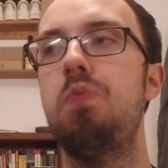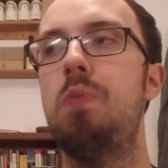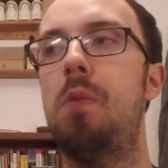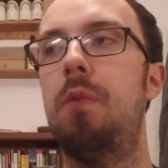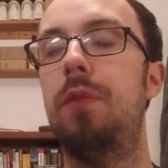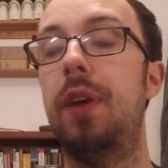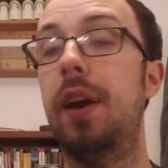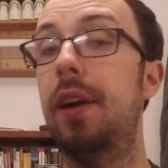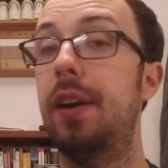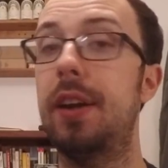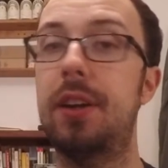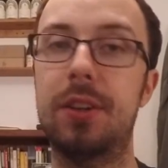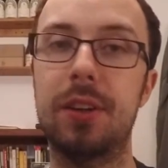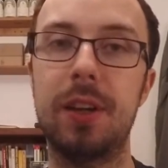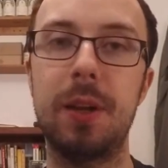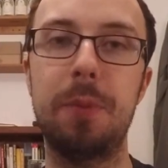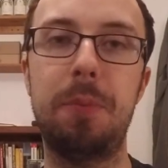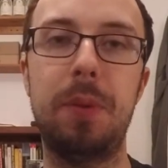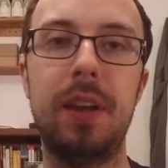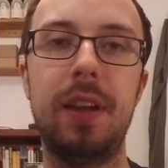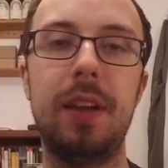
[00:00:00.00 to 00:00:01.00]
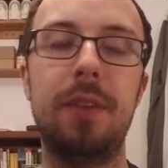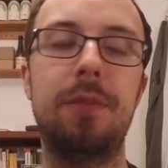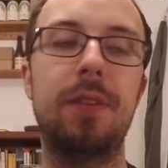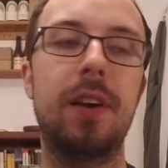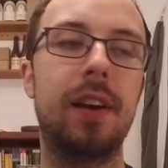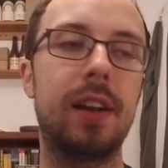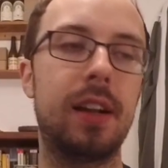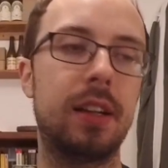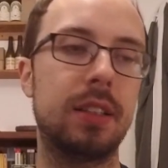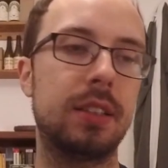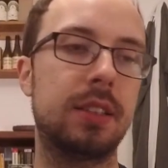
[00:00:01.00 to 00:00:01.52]
very creepy,
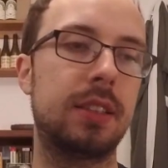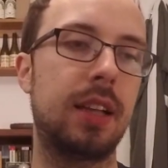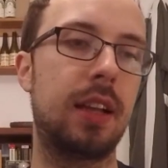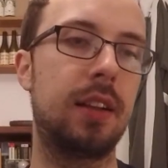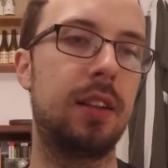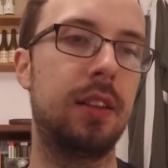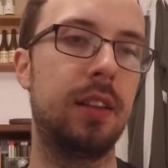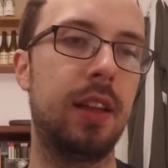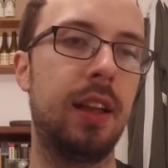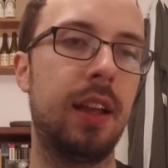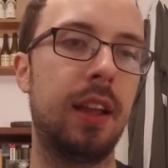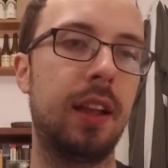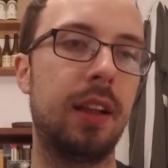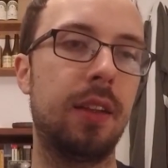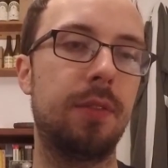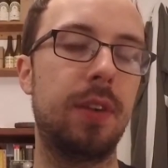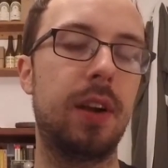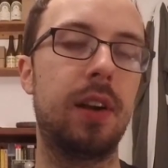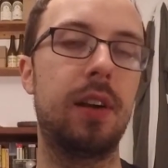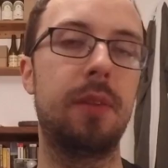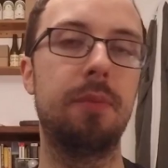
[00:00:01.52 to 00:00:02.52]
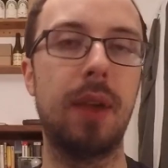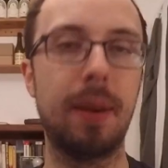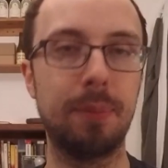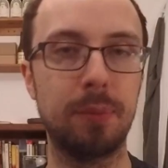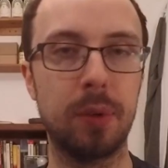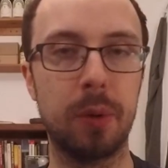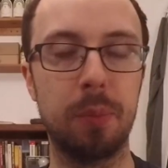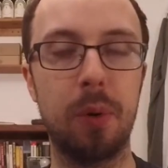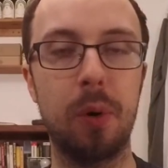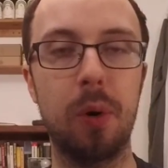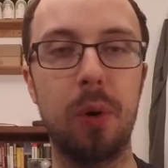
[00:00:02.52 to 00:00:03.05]
very unsettling, very
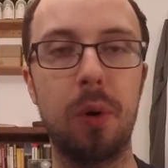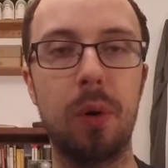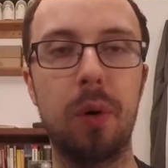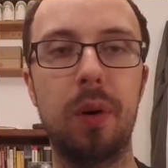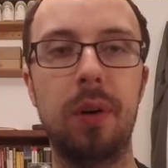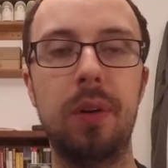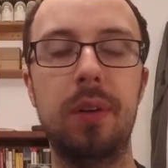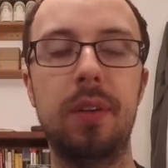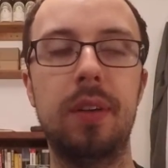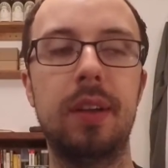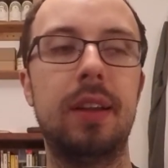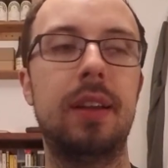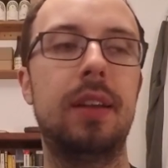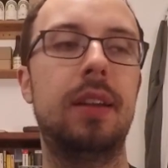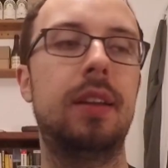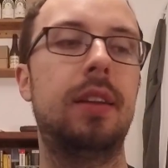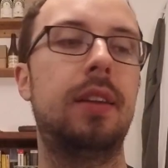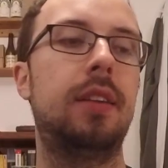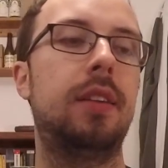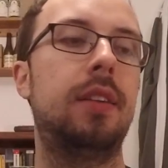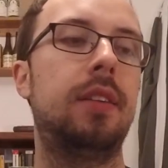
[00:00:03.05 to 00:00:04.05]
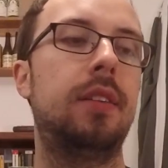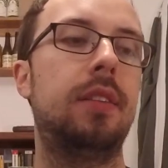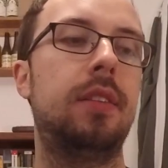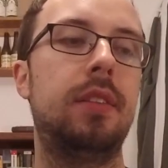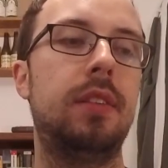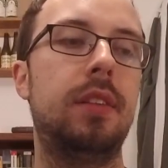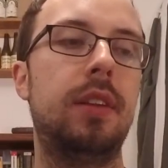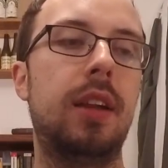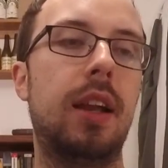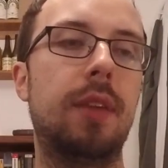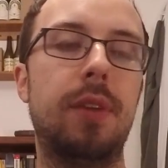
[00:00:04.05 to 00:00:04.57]
memorable.
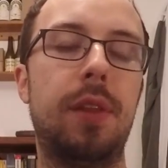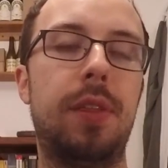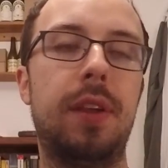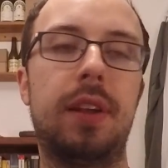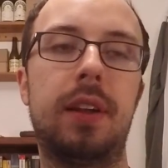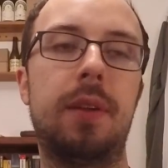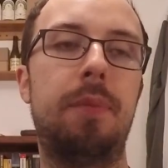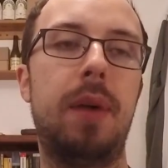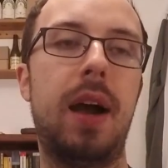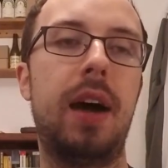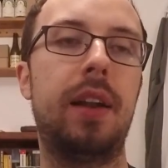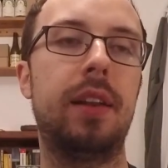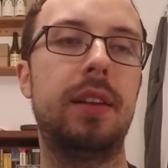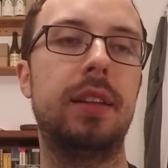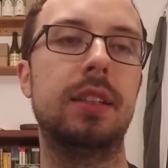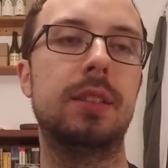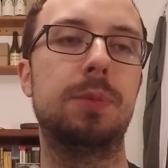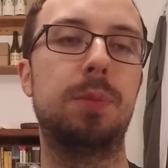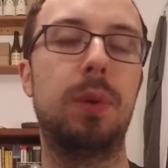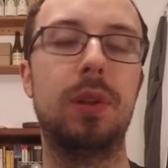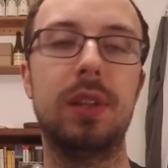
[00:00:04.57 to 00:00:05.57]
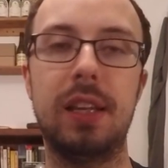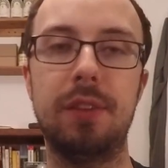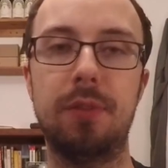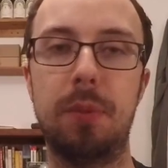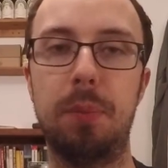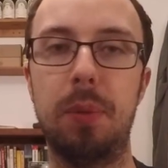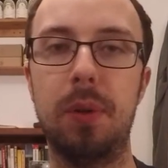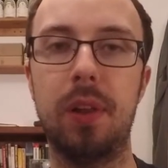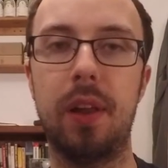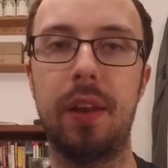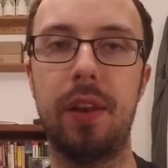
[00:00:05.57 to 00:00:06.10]
Everything about it is
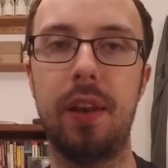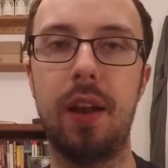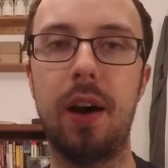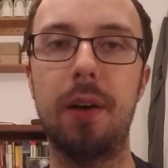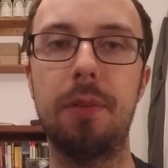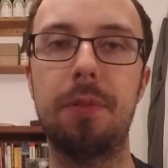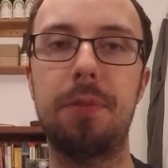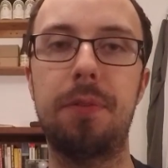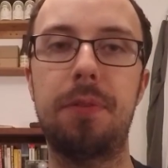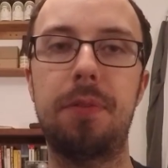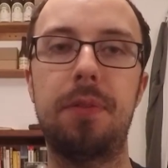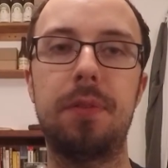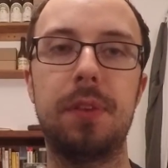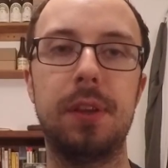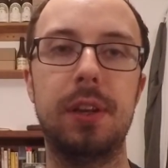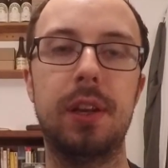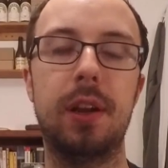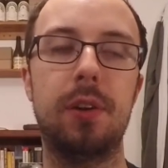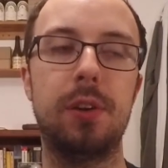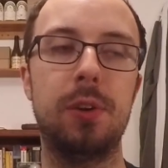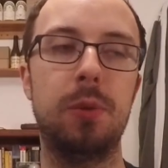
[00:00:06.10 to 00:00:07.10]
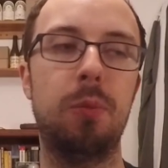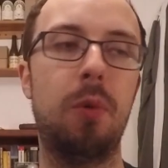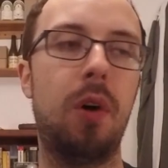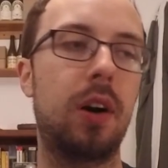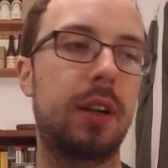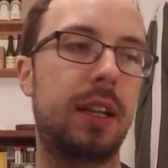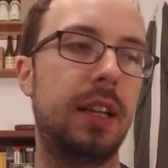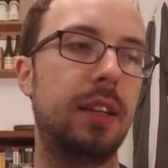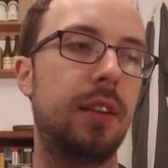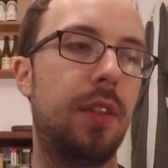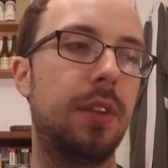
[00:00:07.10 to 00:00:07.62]
believable enough. You
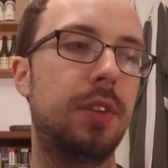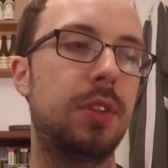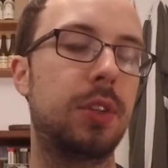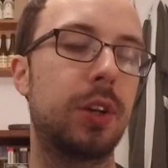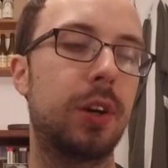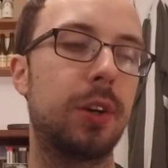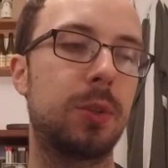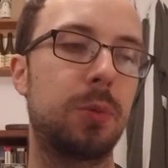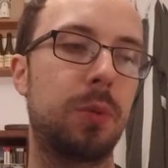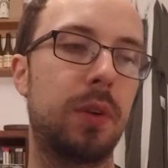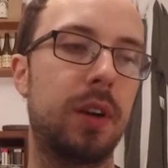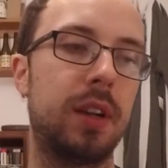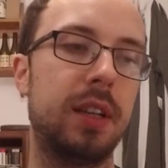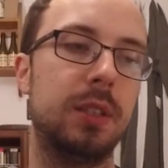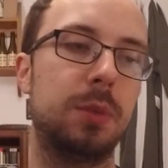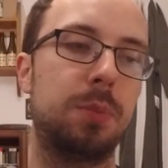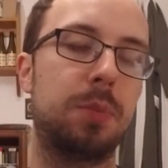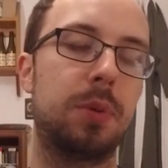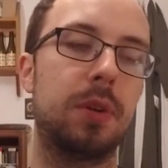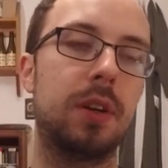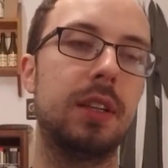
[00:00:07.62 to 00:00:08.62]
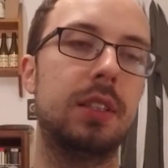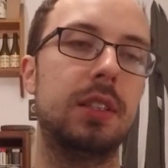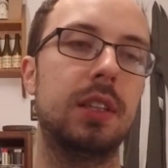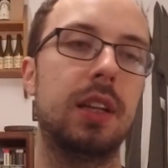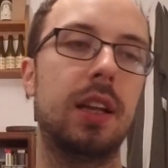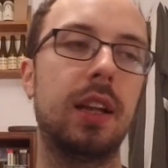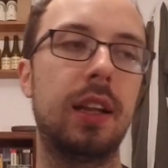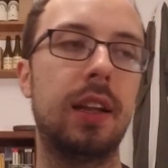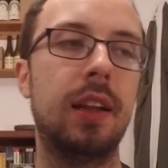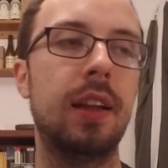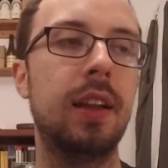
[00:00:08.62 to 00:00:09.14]
walk into the church where he's
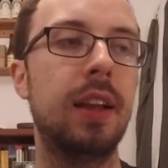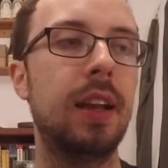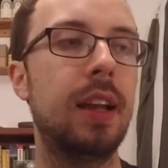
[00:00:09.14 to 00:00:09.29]
preaching,